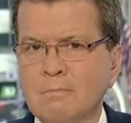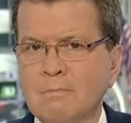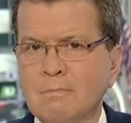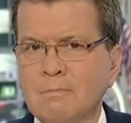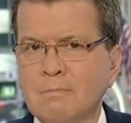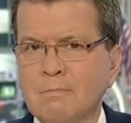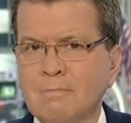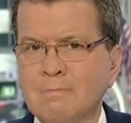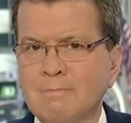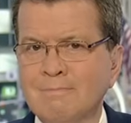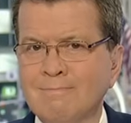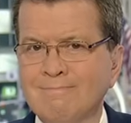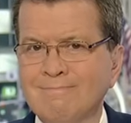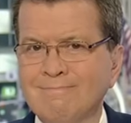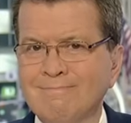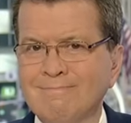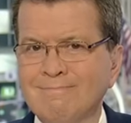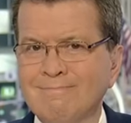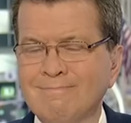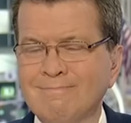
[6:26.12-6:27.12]

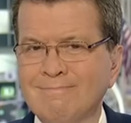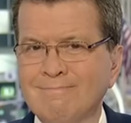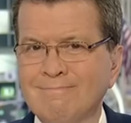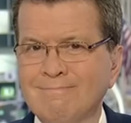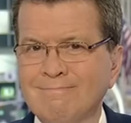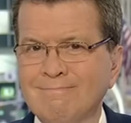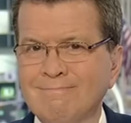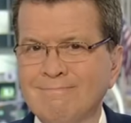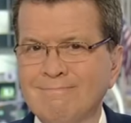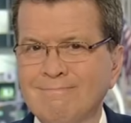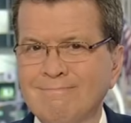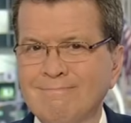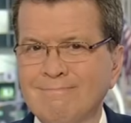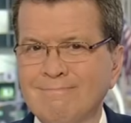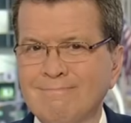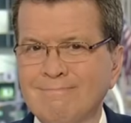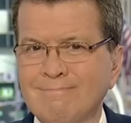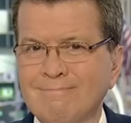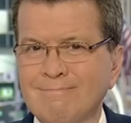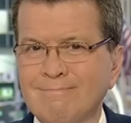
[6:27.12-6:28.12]

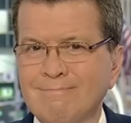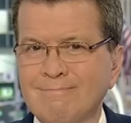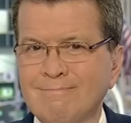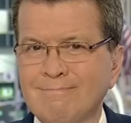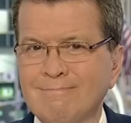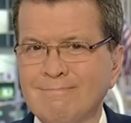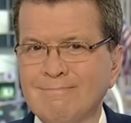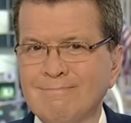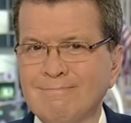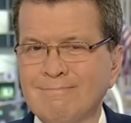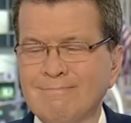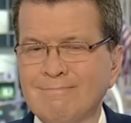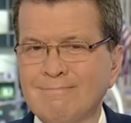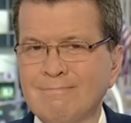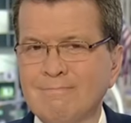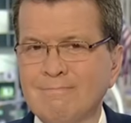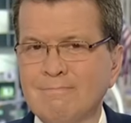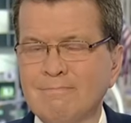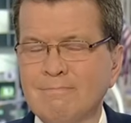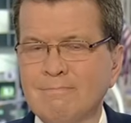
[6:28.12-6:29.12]

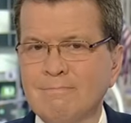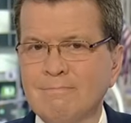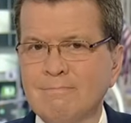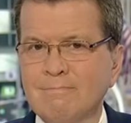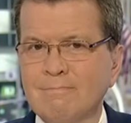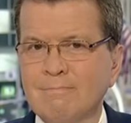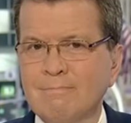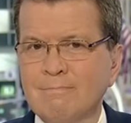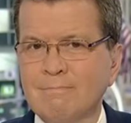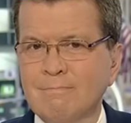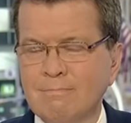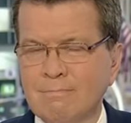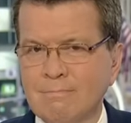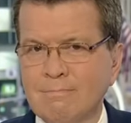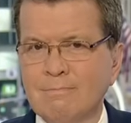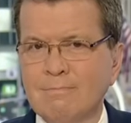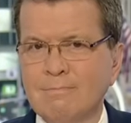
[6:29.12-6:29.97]
(not speaking)